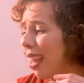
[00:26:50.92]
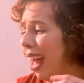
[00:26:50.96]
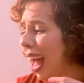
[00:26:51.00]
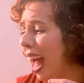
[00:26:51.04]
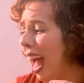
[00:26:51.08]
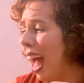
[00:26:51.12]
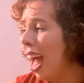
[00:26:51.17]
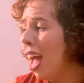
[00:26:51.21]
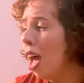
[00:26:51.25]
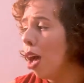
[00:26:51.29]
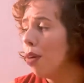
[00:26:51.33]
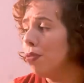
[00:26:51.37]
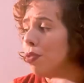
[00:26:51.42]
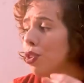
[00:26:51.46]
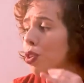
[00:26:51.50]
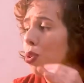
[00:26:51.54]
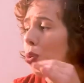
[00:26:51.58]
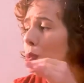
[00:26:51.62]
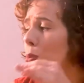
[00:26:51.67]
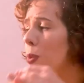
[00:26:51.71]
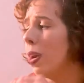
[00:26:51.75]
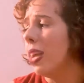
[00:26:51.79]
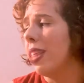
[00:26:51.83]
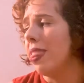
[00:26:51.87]
I have
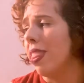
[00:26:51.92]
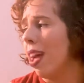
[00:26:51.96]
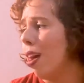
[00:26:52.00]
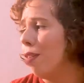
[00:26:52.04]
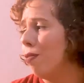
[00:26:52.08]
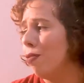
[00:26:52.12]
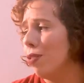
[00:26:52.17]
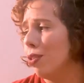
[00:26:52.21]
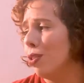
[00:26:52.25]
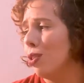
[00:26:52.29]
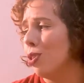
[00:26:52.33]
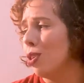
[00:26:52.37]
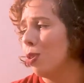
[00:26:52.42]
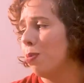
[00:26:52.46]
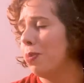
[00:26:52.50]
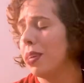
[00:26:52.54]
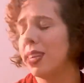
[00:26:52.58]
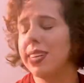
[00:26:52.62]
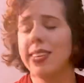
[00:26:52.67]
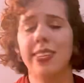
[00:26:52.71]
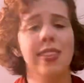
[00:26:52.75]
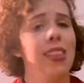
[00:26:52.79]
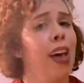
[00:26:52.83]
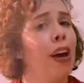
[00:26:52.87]
to read that verse
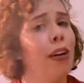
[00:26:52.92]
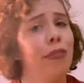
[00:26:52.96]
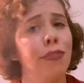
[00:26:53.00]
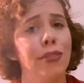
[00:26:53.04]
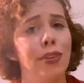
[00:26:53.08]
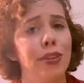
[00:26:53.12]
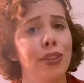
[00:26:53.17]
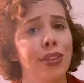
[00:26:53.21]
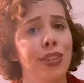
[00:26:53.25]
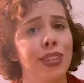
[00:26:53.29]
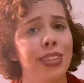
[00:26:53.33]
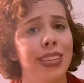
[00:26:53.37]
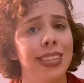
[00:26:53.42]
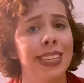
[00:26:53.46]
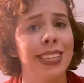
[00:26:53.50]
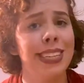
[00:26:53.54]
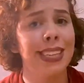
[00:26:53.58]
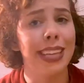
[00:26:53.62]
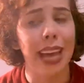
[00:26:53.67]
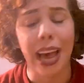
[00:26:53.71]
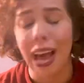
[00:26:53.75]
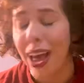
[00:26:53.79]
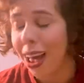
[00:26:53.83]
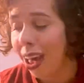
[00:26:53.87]
because that verse is
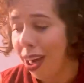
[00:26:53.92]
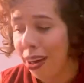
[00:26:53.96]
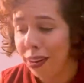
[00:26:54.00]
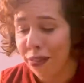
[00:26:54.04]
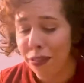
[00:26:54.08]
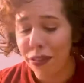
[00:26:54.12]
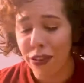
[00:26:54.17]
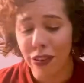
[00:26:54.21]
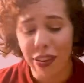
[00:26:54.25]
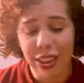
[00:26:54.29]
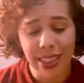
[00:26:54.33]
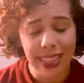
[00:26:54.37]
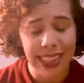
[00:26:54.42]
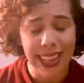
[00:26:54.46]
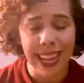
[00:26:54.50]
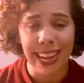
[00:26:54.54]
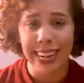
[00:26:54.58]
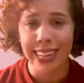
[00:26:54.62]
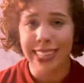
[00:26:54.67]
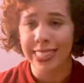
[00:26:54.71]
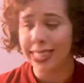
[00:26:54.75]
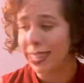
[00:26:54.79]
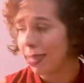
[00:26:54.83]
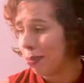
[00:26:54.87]

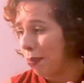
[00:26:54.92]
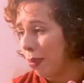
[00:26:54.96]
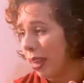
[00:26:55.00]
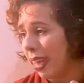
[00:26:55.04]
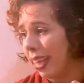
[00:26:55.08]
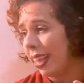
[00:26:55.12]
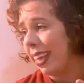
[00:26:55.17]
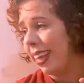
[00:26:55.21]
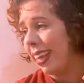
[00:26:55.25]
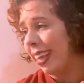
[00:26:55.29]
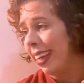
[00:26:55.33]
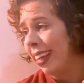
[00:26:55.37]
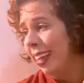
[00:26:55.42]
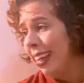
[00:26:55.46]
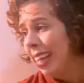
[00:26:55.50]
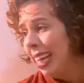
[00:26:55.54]
everything to me.